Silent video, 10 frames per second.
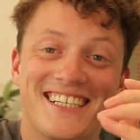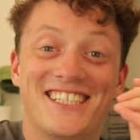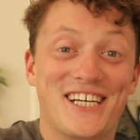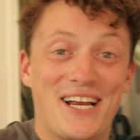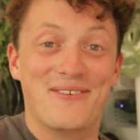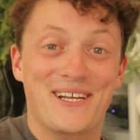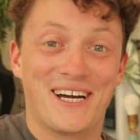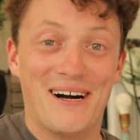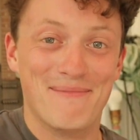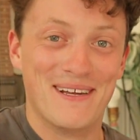I genuinely
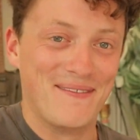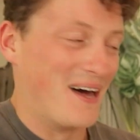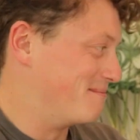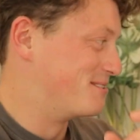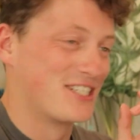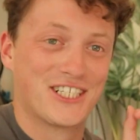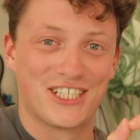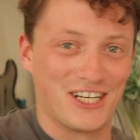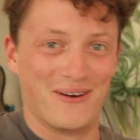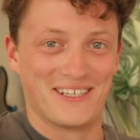can't believe I'm
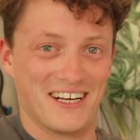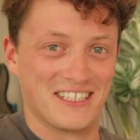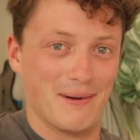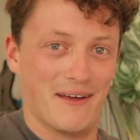so excited